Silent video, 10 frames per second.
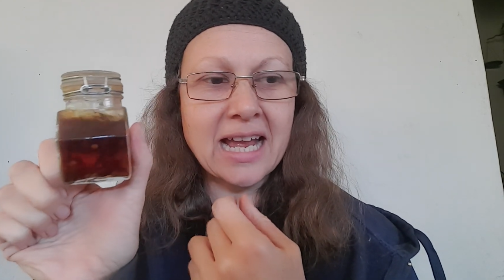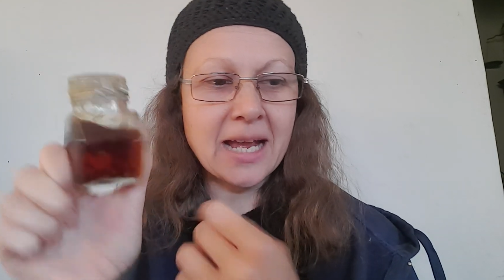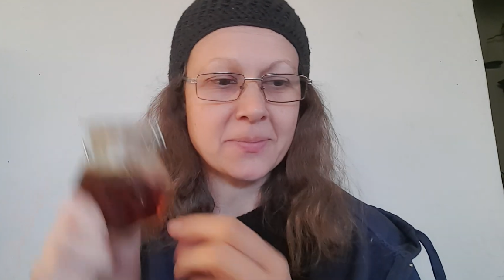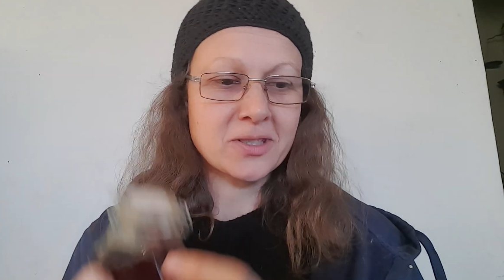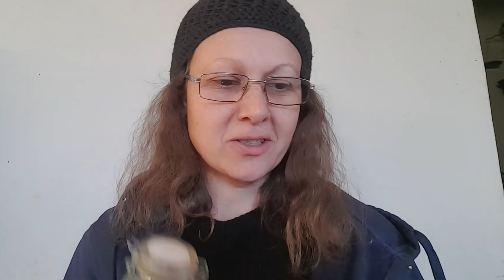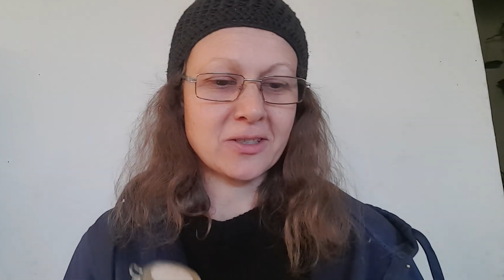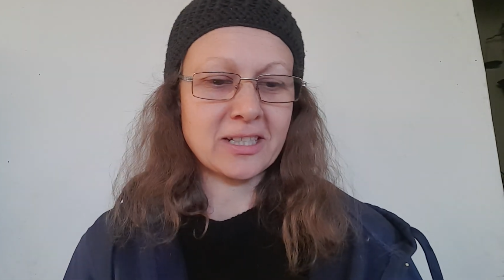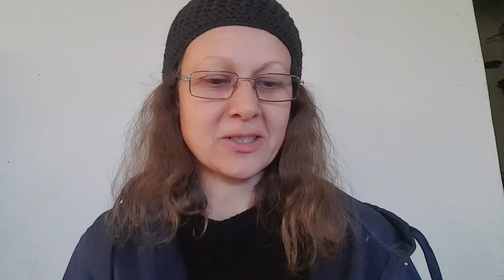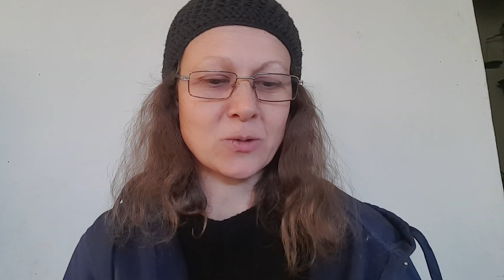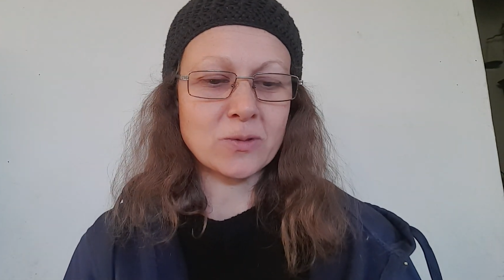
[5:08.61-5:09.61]
Absolutely
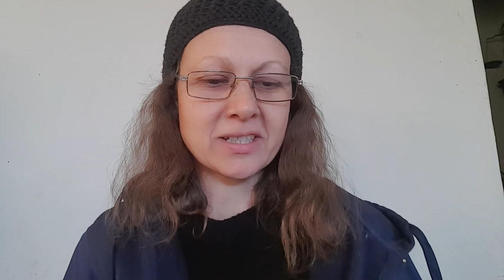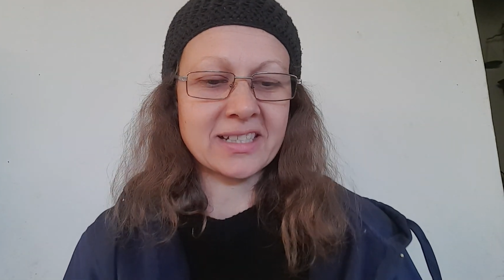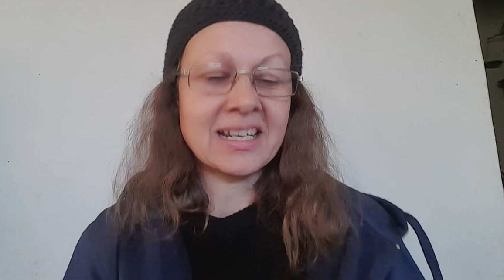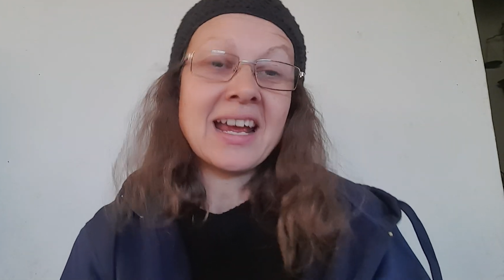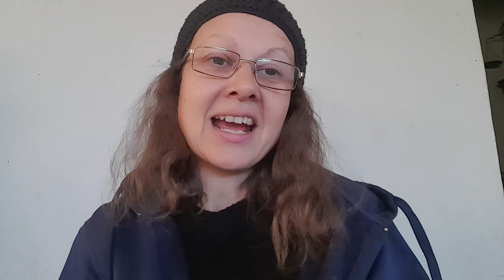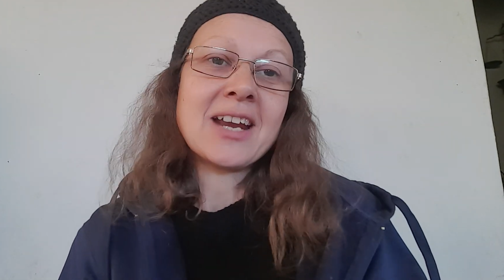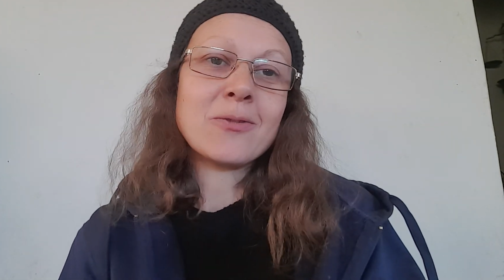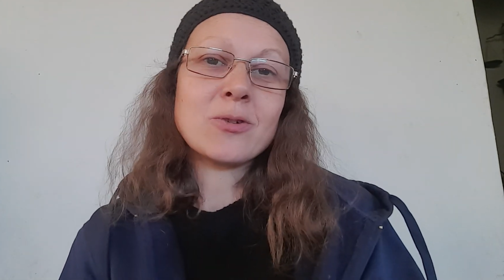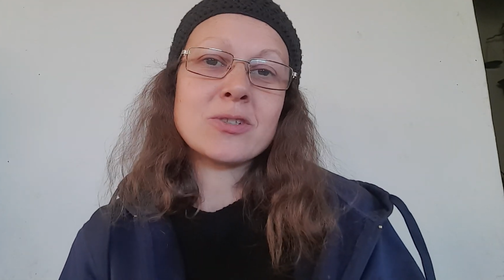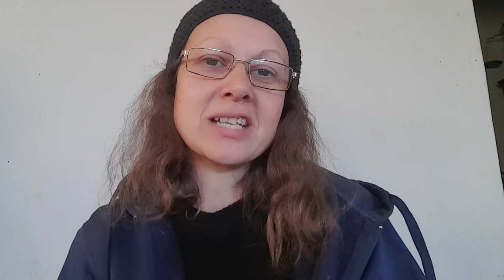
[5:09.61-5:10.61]
sorted. And of
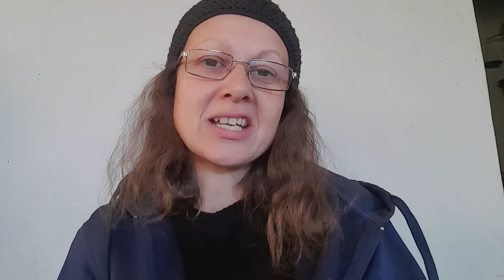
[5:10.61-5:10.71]
course,